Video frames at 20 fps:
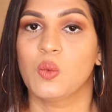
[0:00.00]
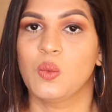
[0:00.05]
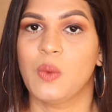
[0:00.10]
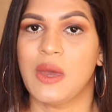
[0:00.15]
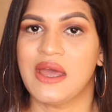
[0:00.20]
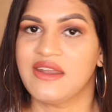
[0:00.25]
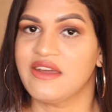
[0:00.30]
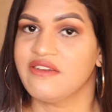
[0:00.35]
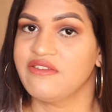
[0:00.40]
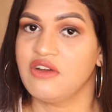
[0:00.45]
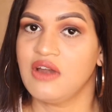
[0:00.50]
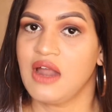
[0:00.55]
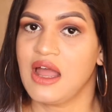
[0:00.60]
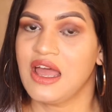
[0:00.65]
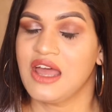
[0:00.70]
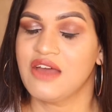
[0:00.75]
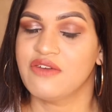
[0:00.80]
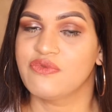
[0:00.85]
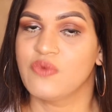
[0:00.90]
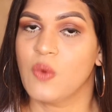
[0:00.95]
Whenever
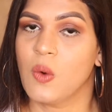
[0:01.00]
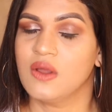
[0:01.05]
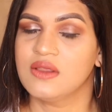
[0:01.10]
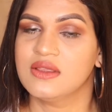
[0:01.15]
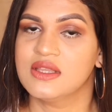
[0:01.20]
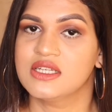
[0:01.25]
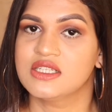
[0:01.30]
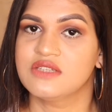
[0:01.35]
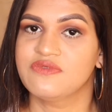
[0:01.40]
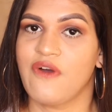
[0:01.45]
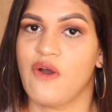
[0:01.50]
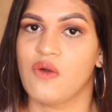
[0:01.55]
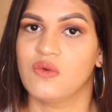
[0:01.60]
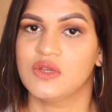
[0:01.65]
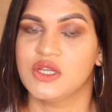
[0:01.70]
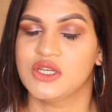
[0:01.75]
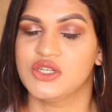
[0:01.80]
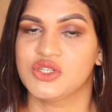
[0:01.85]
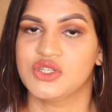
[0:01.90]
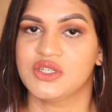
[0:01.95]
I have worn this
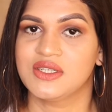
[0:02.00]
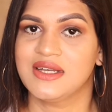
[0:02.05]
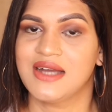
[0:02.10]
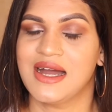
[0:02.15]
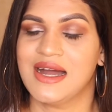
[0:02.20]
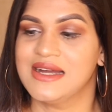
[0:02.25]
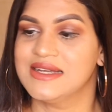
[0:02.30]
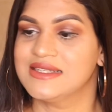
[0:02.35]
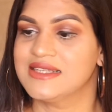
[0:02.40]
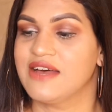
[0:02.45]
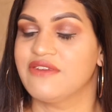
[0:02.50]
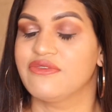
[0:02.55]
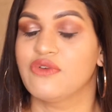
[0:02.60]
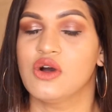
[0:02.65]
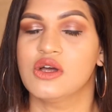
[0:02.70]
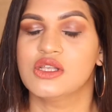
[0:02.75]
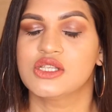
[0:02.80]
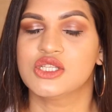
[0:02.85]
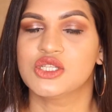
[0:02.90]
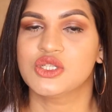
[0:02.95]
foundation guys, I've
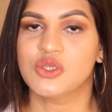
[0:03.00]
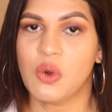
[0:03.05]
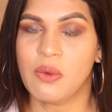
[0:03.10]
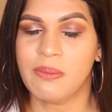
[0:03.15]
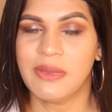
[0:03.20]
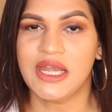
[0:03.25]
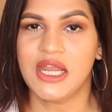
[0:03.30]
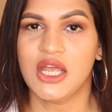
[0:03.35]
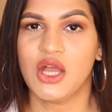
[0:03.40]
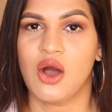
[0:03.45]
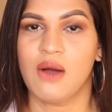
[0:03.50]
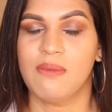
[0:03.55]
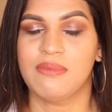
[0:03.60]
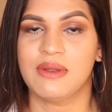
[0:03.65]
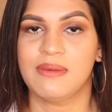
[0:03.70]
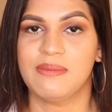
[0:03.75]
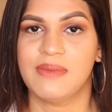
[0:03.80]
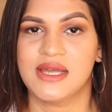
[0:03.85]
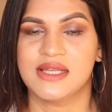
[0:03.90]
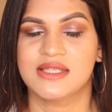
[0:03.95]
got so many
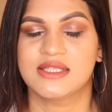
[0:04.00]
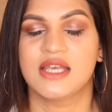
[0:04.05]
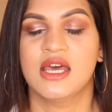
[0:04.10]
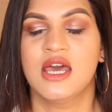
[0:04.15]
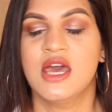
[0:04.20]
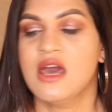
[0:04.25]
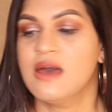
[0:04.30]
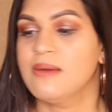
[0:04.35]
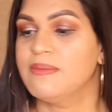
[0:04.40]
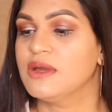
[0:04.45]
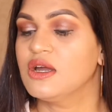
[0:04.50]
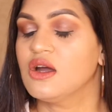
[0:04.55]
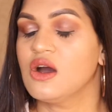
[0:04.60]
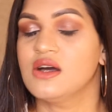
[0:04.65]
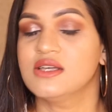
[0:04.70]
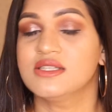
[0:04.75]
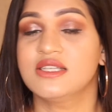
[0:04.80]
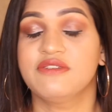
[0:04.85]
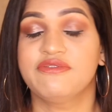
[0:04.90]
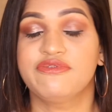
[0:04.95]
compliments
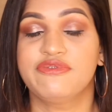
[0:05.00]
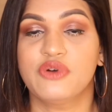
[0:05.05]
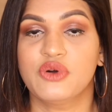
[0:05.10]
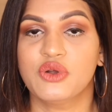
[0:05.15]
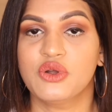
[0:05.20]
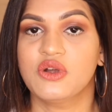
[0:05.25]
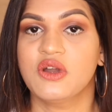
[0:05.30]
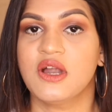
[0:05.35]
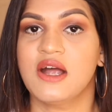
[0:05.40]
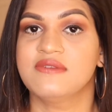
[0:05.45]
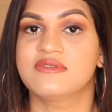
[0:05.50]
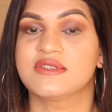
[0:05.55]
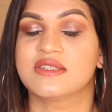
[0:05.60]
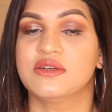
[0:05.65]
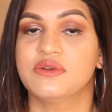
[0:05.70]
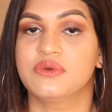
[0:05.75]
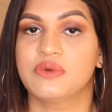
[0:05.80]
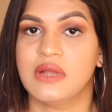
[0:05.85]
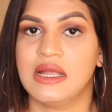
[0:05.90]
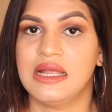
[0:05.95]
because it
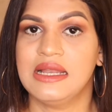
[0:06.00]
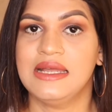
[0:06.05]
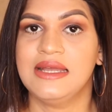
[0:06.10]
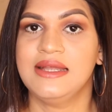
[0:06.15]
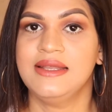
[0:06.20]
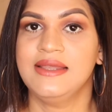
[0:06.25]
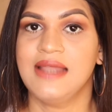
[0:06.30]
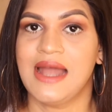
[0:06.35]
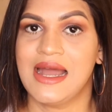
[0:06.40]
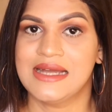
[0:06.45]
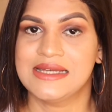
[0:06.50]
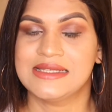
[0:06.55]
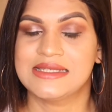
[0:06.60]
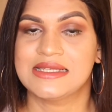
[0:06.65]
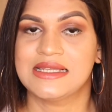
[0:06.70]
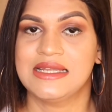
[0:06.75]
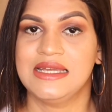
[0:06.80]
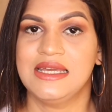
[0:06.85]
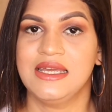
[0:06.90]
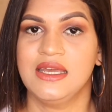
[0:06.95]
photographs really
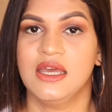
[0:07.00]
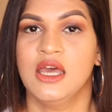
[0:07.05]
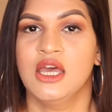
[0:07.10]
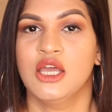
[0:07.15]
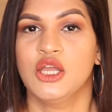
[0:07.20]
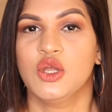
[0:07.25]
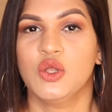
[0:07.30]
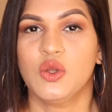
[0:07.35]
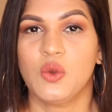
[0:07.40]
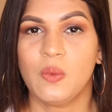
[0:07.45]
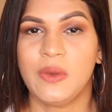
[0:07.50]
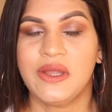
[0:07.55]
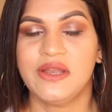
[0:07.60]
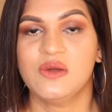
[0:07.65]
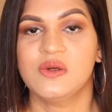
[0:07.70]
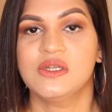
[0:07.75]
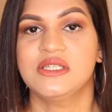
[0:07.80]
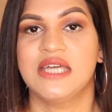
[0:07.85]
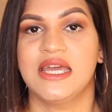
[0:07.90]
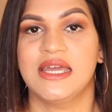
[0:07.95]
nicely. You know, when
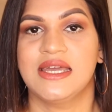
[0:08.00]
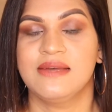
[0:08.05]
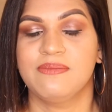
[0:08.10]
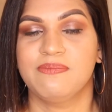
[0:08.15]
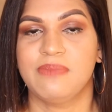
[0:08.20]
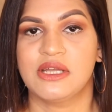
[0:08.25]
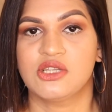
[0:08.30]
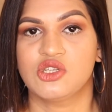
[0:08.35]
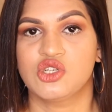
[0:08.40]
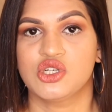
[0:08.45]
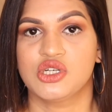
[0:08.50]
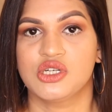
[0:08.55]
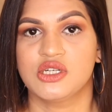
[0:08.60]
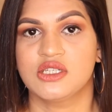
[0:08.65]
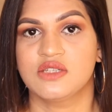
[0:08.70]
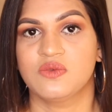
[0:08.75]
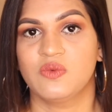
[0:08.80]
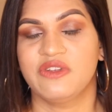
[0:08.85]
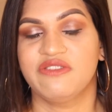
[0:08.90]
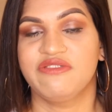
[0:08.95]
you are taking
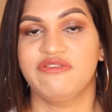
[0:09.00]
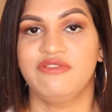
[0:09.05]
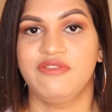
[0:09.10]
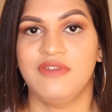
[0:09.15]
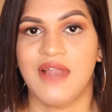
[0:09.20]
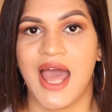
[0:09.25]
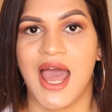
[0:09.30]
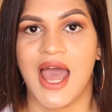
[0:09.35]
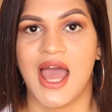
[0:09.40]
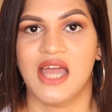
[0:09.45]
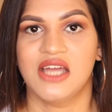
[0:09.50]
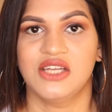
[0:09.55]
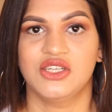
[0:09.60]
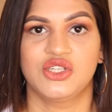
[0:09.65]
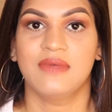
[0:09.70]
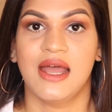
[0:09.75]
pictures with flash,